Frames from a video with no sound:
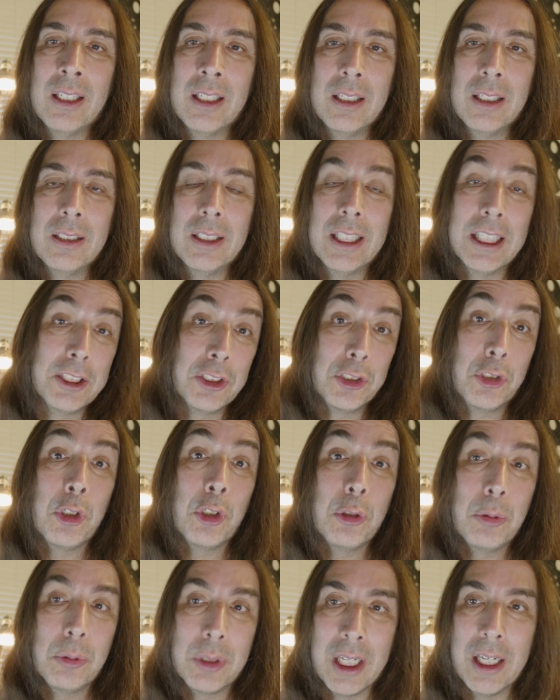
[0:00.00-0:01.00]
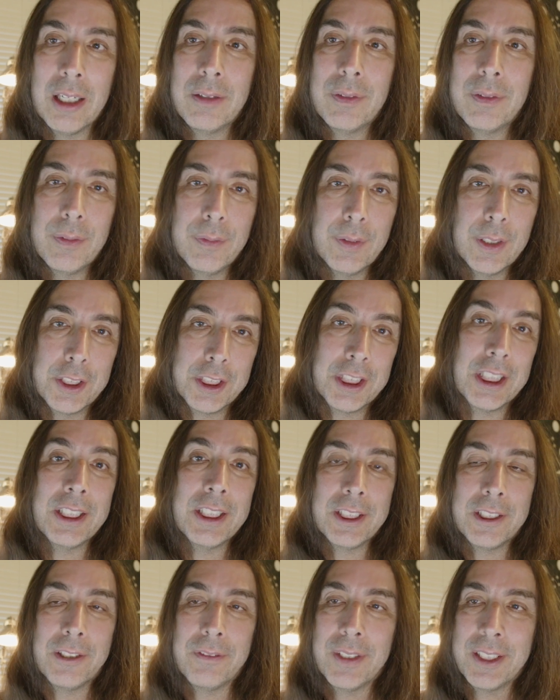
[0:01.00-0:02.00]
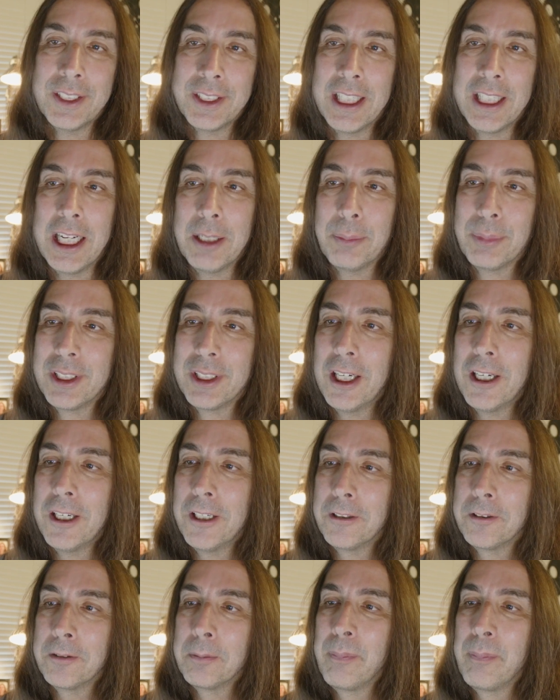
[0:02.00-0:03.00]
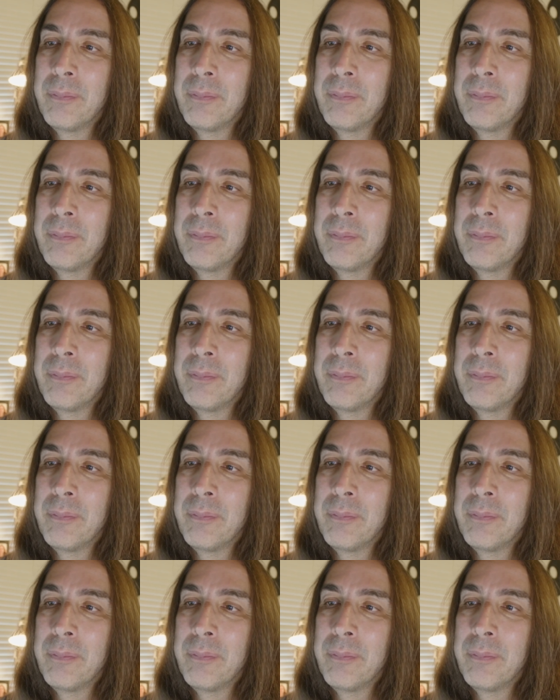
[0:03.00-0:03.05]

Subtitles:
these two cover versions of the same song.